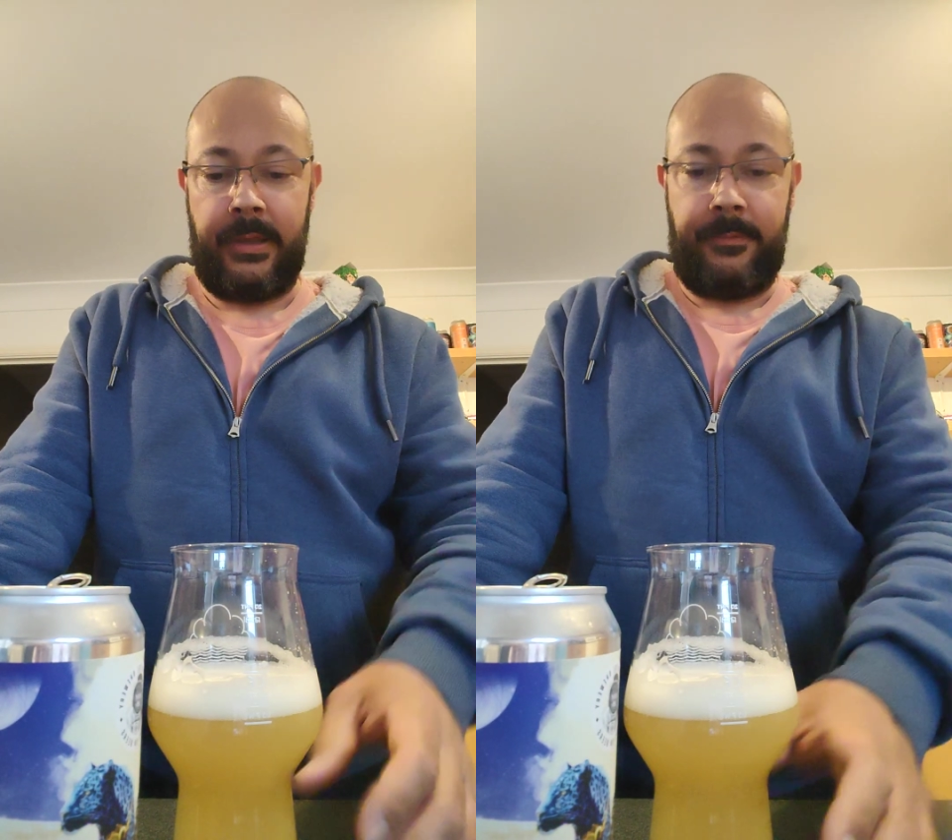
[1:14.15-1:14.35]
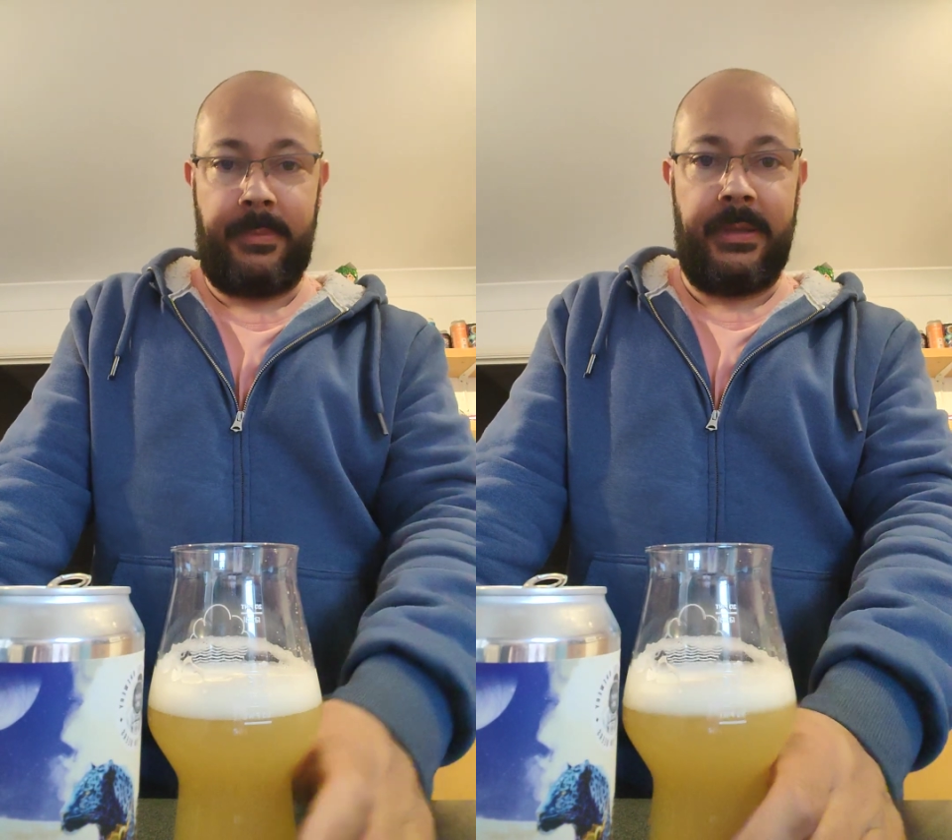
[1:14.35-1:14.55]

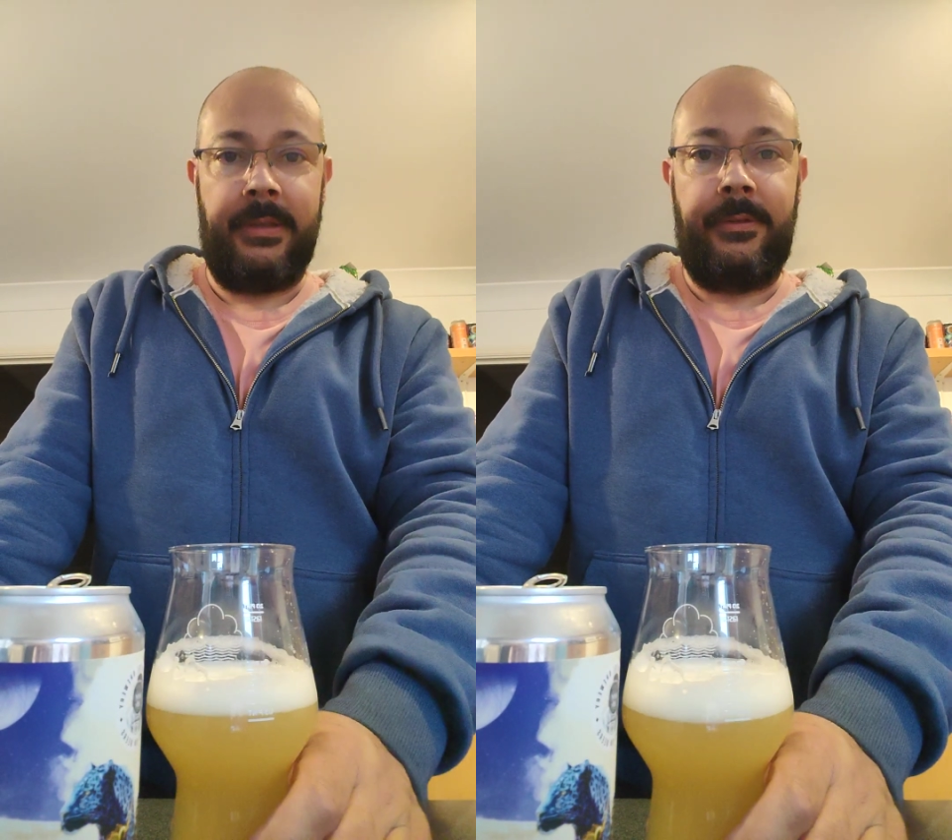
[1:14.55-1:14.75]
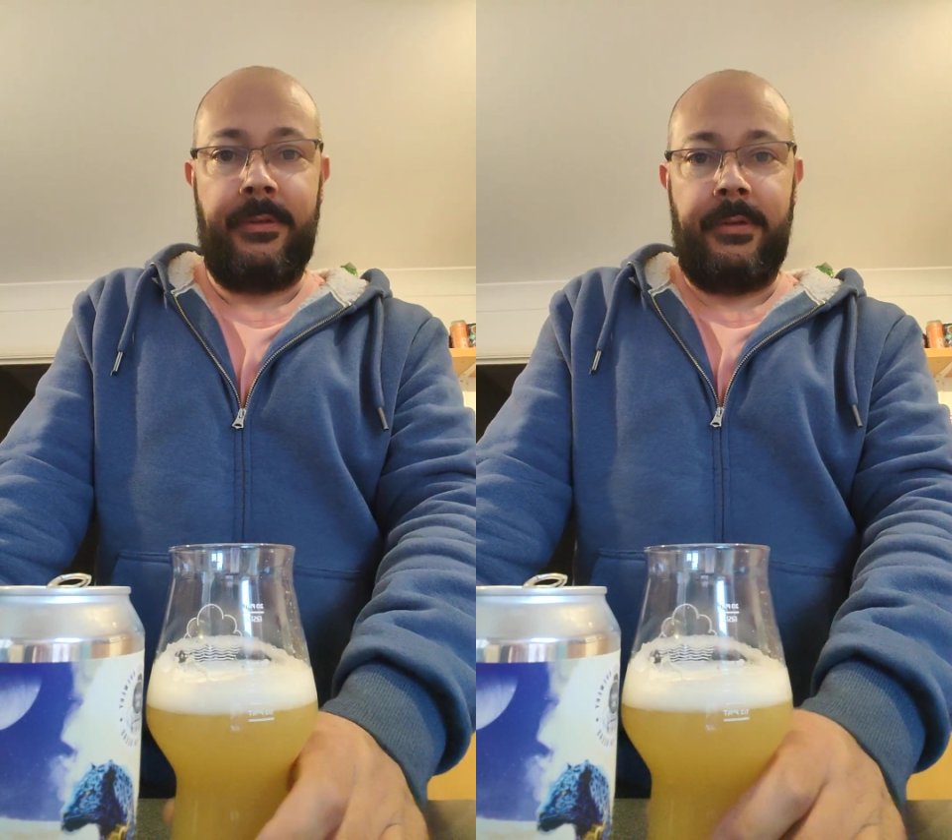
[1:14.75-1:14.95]
I've been
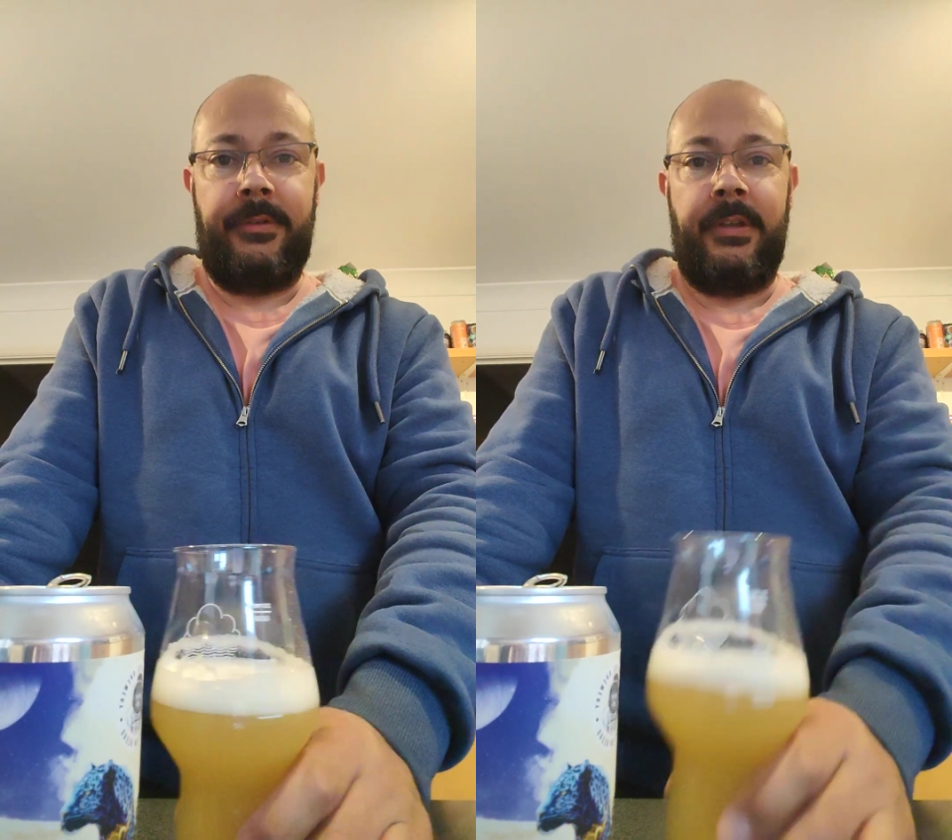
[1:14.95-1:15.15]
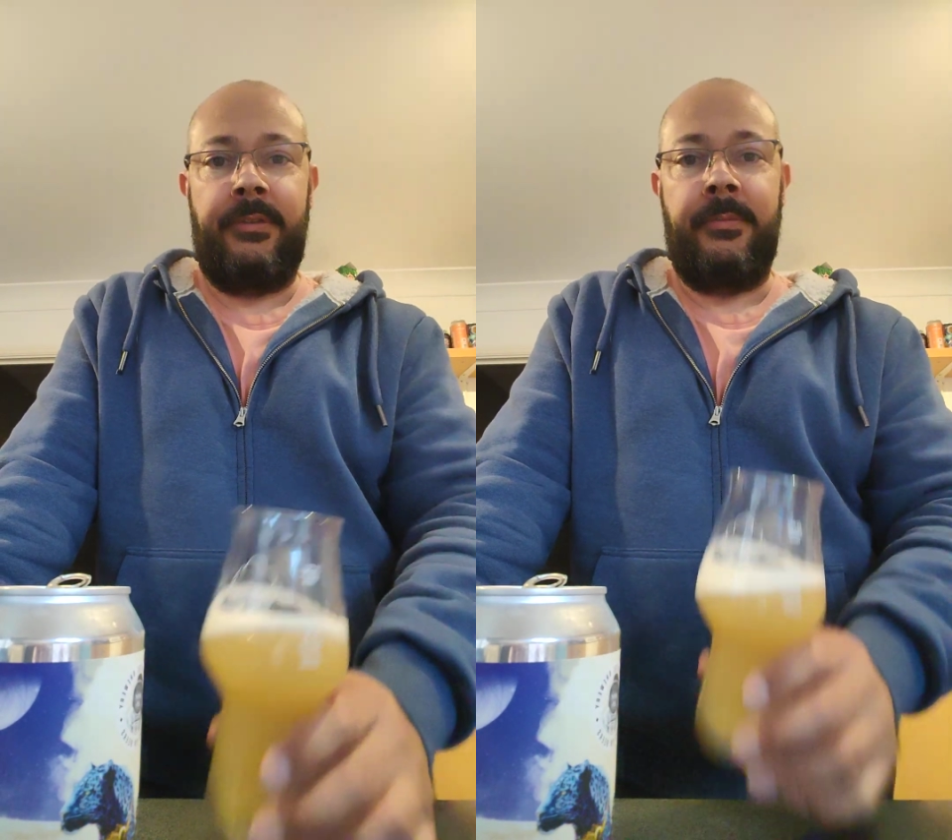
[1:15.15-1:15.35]
outside
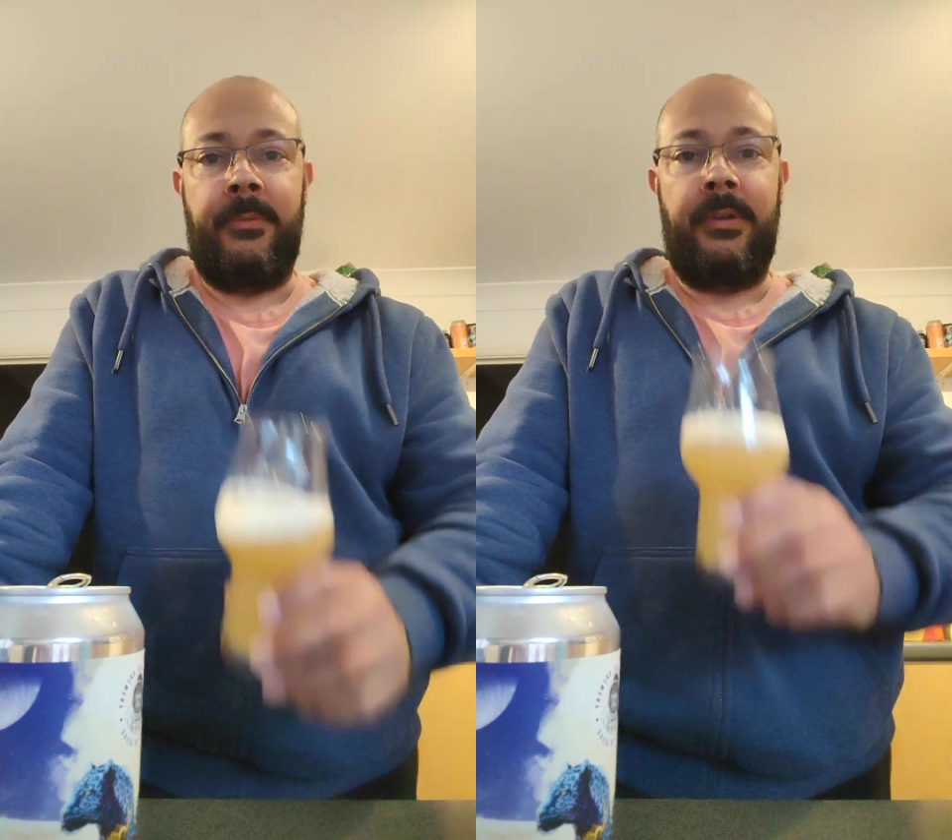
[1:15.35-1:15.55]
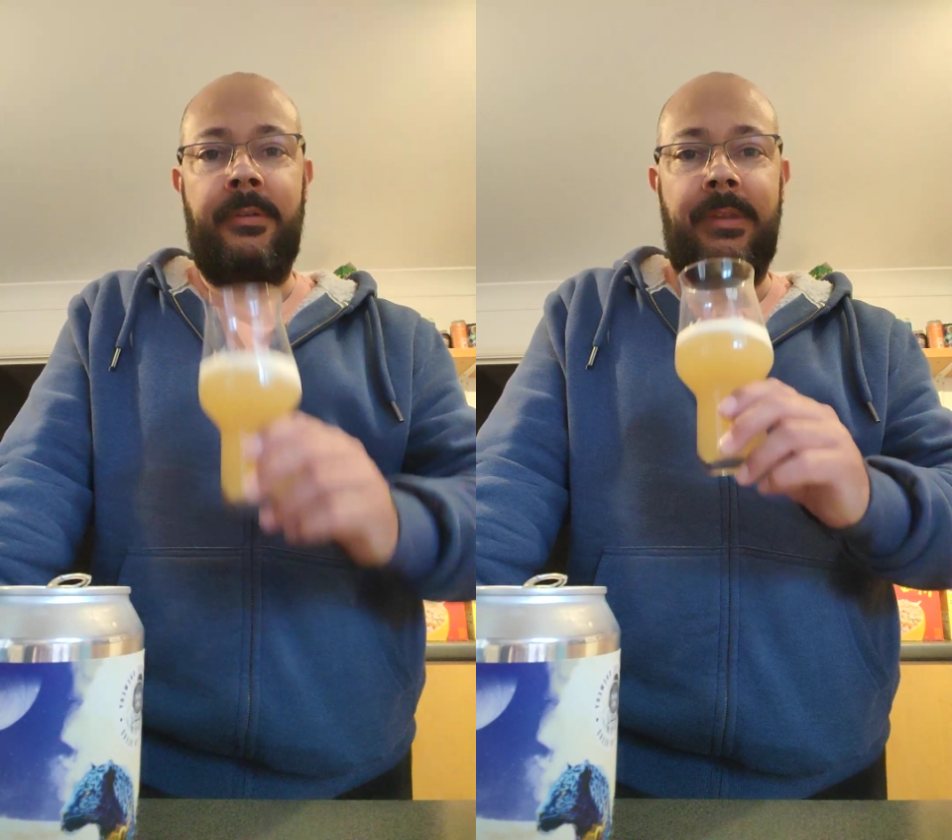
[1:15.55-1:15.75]
changing my